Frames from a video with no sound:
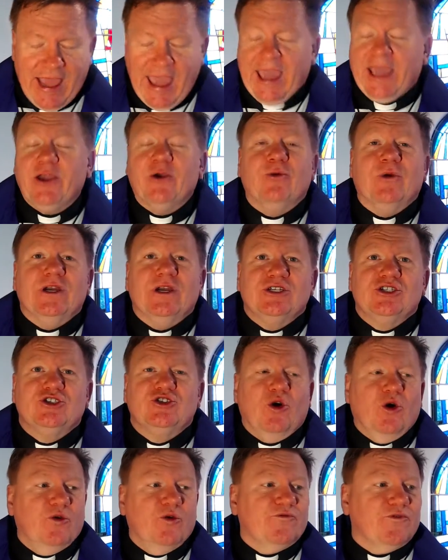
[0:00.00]
anguished
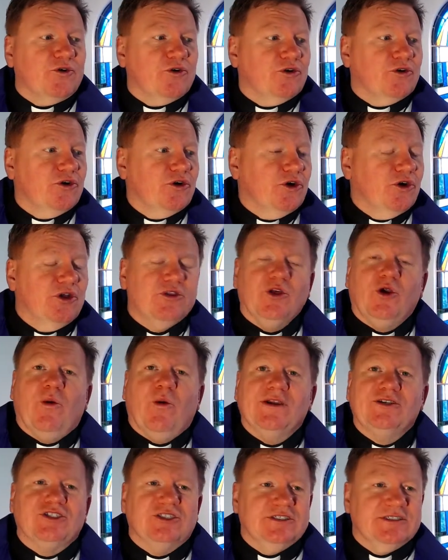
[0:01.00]
over the
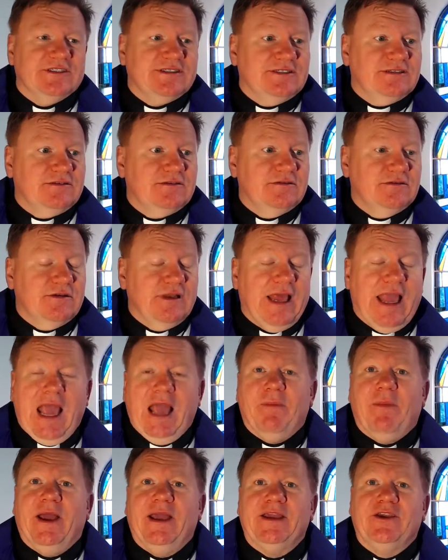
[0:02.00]
questions
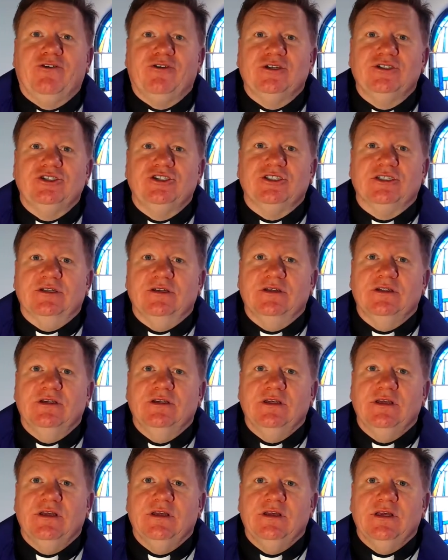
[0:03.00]
Am I a Christian?
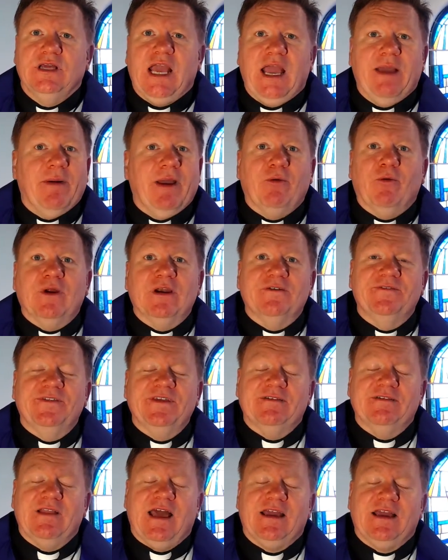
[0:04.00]
Am I one of
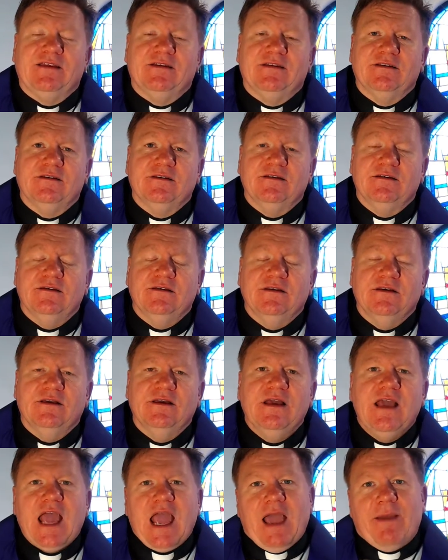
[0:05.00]
the elect?
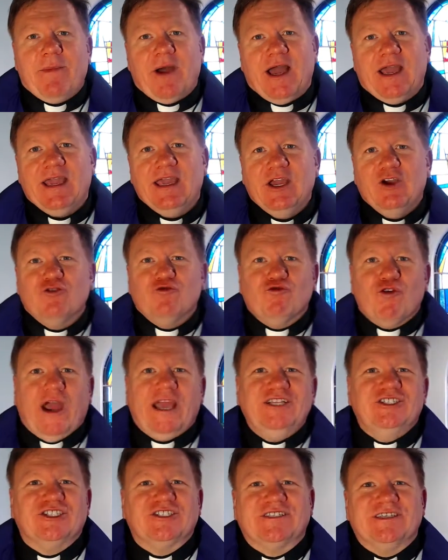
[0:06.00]
Am I
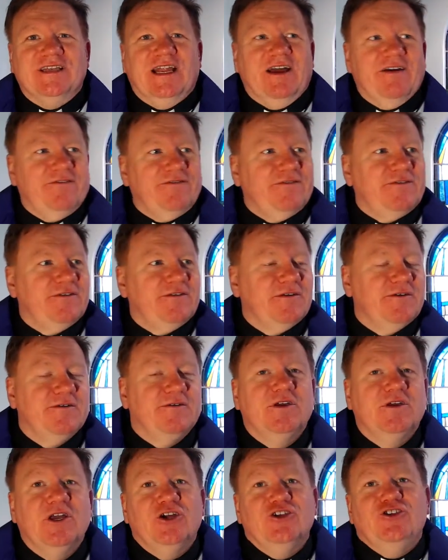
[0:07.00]
righteous enough?
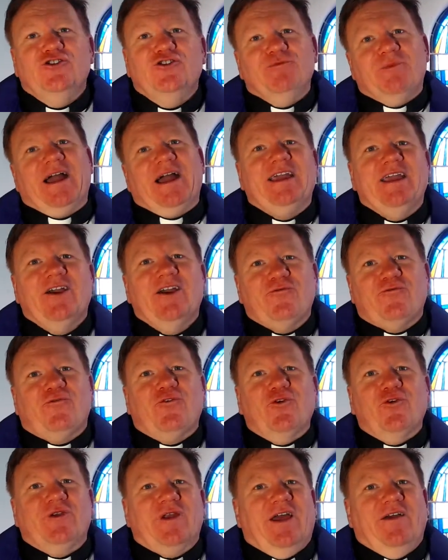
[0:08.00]
Do my
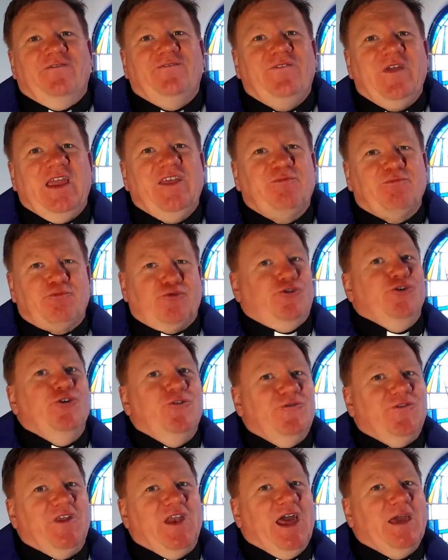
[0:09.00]
fruit of faith
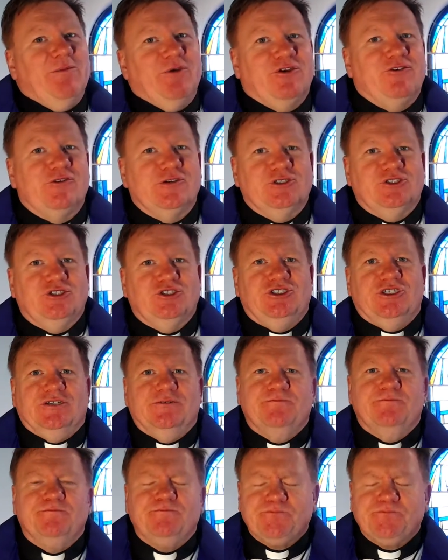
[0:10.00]
prove that I'm a Christian?